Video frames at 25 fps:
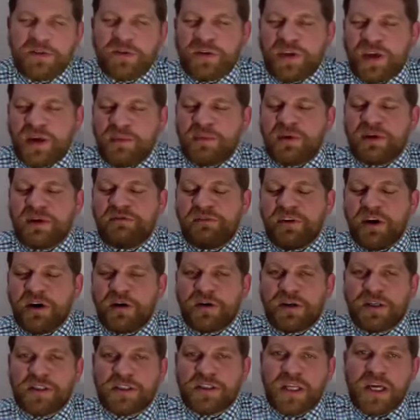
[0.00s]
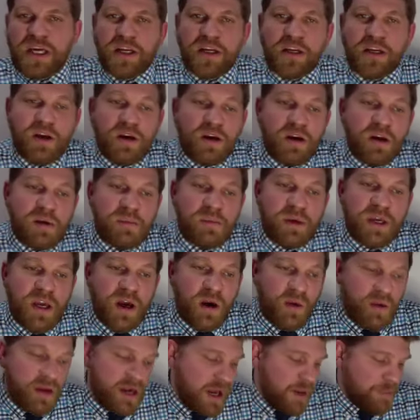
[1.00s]
will keep you focused in. You're going to be
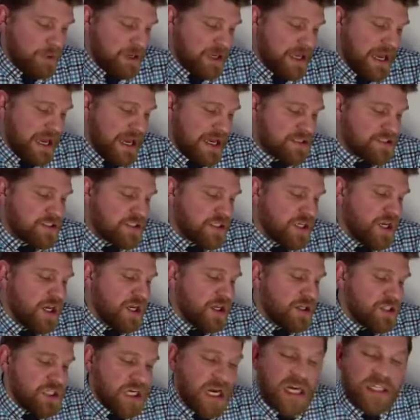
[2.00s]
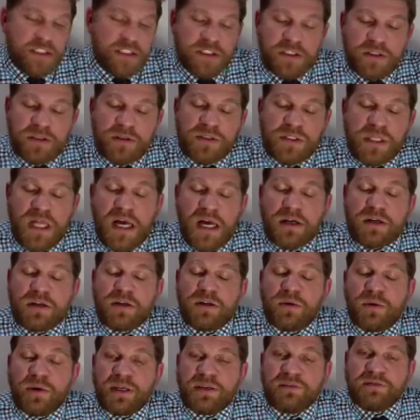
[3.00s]
going up against Josh Kuzlak,
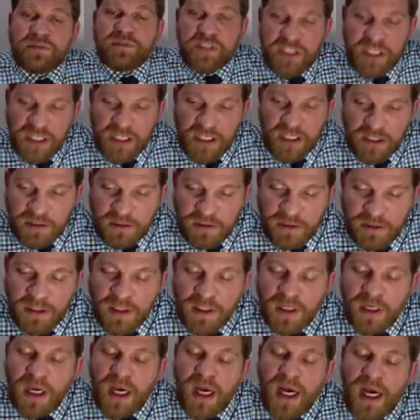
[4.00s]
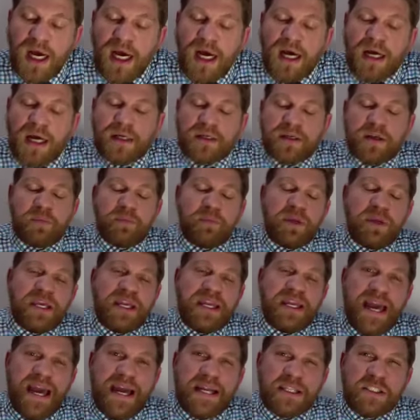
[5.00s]
who we've seen
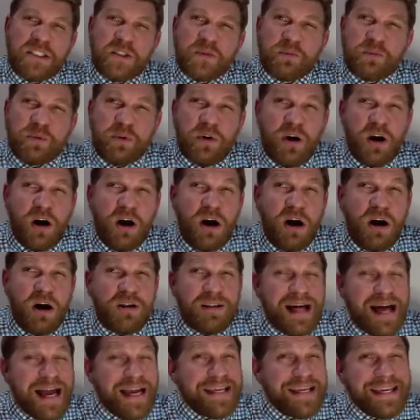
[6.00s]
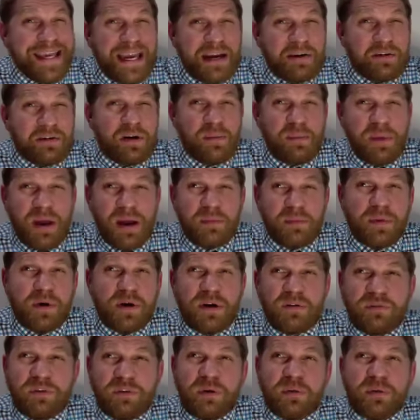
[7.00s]
compete at Sprawl. I can't
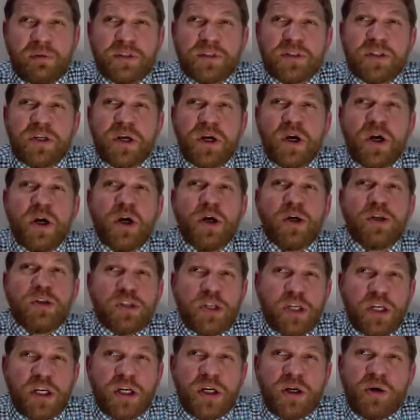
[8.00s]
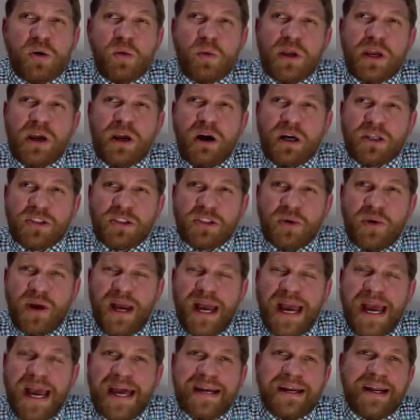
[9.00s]
remember if it was two. We also
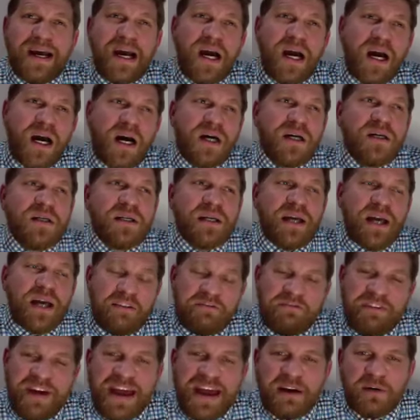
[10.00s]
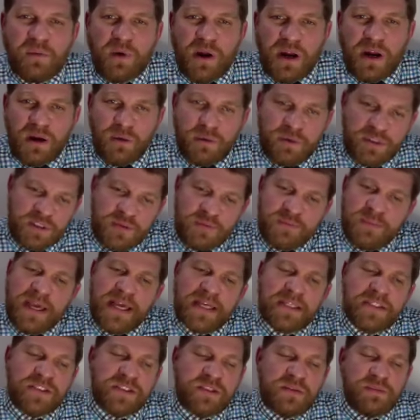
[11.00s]
had an event where it was
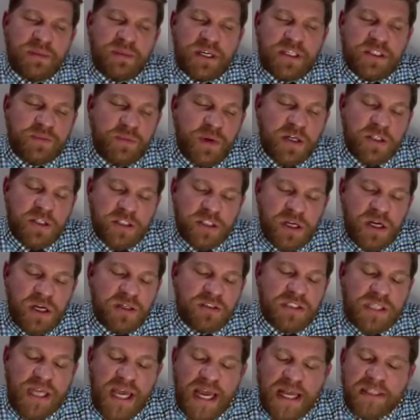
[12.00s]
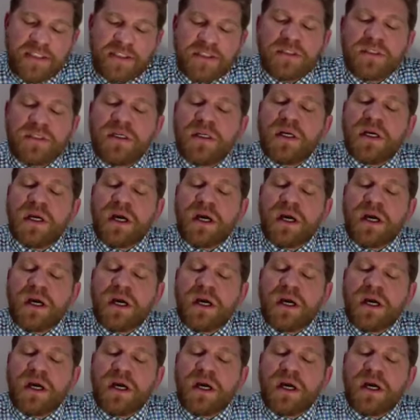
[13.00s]
mixed martial arts and